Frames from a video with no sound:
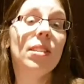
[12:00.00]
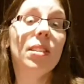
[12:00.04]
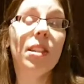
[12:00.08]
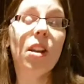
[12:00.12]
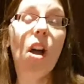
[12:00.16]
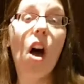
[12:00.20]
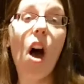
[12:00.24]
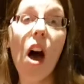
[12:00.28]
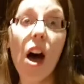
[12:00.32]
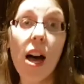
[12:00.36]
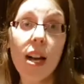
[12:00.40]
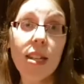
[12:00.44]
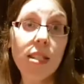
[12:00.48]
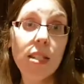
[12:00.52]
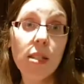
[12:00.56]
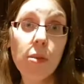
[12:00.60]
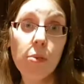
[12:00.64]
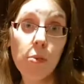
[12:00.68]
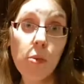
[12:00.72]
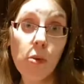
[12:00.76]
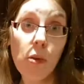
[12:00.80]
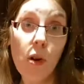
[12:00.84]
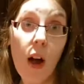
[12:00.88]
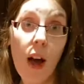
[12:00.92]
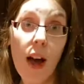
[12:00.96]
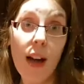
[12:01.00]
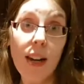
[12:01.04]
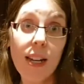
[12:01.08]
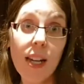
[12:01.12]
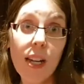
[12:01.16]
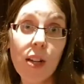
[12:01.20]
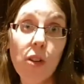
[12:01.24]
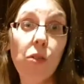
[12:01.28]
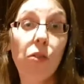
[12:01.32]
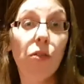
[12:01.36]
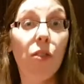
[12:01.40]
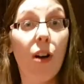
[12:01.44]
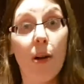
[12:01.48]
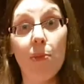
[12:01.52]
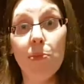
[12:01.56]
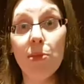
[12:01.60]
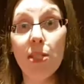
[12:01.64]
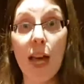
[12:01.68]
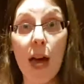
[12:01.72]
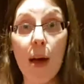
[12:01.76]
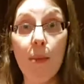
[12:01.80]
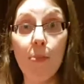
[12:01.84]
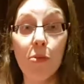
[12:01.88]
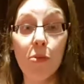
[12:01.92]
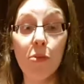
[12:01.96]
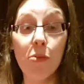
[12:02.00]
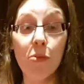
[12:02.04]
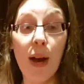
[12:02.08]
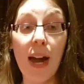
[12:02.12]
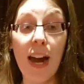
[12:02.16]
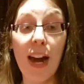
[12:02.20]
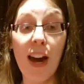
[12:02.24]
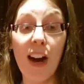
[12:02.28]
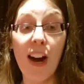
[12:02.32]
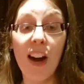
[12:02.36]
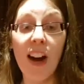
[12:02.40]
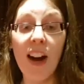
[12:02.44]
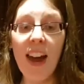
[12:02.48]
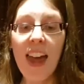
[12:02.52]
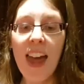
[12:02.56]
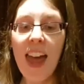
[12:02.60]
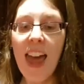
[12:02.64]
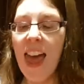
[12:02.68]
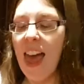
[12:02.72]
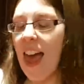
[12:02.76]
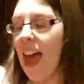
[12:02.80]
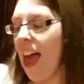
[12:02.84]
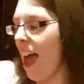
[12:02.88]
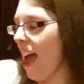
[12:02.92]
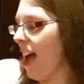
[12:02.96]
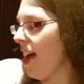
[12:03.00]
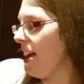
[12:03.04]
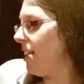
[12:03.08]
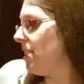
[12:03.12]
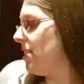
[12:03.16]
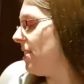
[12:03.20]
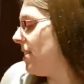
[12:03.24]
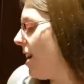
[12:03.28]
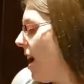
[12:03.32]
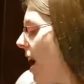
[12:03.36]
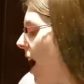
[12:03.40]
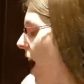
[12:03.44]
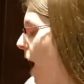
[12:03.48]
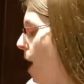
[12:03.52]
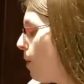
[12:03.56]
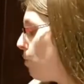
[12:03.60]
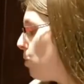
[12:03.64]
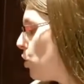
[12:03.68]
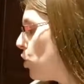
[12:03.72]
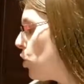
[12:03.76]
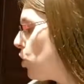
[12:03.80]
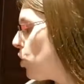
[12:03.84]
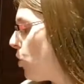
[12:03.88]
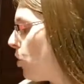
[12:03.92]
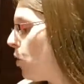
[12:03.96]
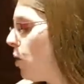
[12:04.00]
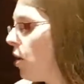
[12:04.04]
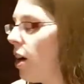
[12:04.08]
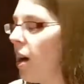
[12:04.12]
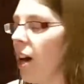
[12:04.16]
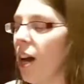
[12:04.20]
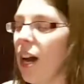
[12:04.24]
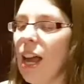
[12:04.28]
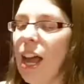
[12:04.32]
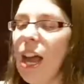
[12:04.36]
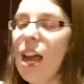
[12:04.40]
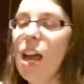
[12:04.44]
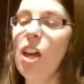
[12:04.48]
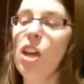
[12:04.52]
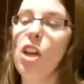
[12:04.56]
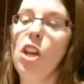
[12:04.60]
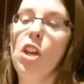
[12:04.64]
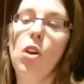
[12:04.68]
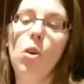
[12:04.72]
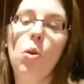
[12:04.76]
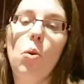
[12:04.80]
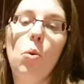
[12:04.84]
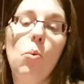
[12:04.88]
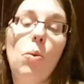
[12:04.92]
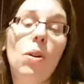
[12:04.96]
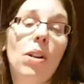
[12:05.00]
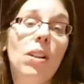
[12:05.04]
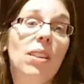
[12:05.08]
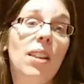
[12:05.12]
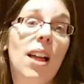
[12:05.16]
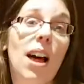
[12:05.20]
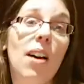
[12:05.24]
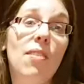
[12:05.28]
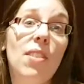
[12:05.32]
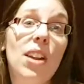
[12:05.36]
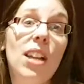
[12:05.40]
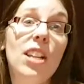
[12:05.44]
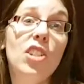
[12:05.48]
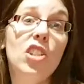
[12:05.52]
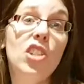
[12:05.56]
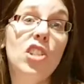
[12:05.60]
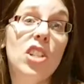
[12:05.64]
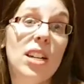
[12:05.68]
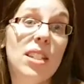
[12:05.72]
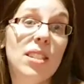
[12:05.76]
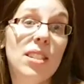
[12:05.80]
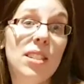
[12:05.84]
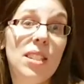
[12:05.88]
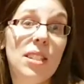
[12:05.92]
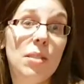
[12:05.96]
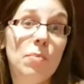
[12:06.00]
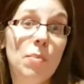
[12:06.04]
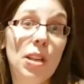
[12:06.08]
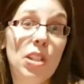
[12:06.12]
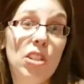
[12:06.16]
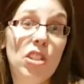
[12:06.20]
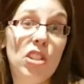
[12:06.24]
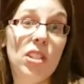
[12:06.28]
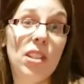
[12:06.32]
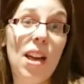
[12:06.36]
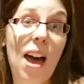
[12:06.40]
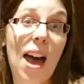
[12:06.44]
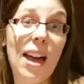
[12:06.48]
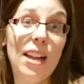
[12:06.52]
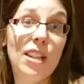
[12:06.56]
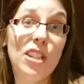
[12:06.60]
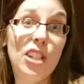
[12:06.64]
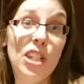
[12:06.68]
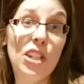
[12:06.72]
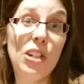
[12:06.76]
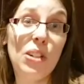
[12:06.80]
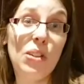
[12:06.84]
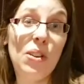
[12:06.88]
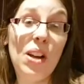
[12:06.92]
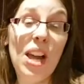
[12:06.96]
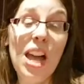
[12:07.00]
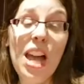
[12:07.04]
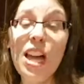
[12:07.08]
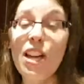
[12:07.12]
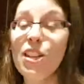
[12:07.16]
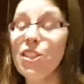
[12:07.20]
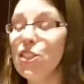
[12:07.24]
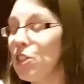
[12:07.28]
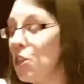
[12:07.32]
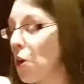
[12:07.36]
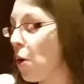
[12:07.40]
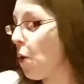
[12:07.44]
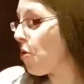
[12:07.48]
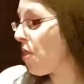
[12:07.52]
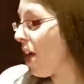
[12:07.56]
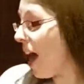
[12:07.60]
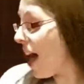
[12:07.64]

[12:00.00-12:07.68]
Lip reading: is an awesome product from Tupperware, and I'm sure you will love it just as much as I do. So